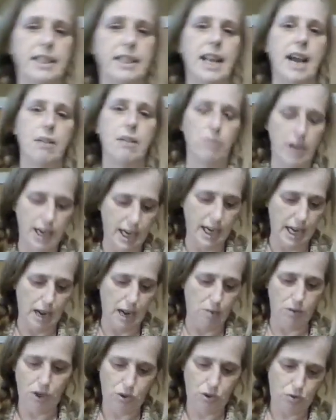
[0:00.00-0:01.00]
that right
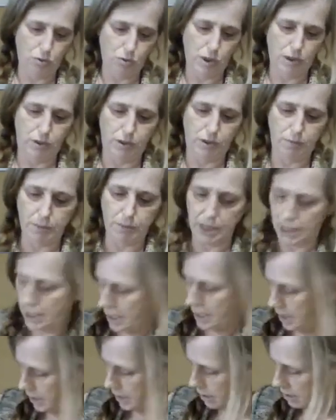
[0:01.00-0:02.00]
now, which thrills me to
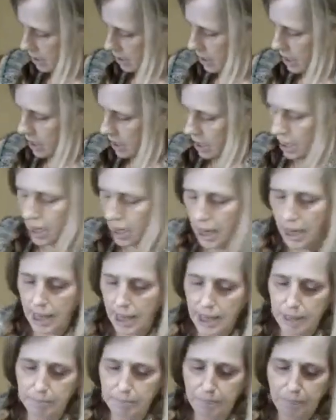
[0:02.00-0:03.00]
death.
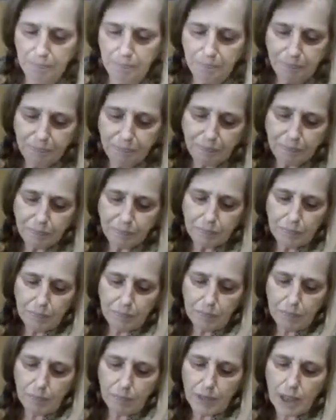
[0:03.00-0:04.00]
And
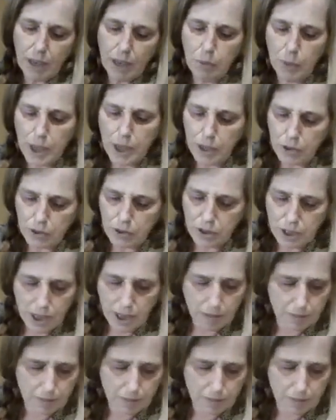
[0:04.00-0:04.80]
we use